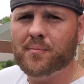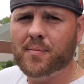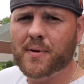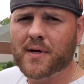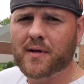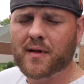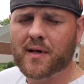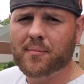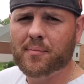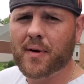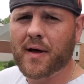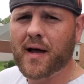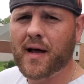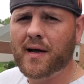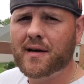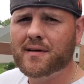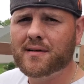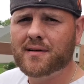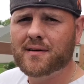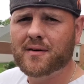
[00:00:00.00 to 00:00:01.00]
peeling
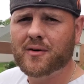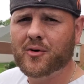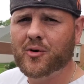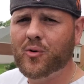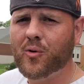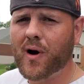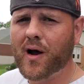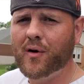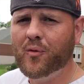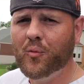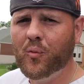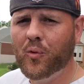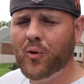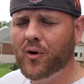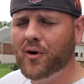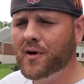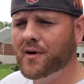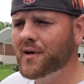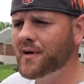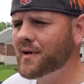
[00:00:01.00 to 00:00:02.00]
paint, gray
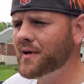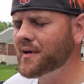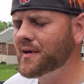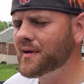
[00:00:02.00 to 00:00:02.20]
wood,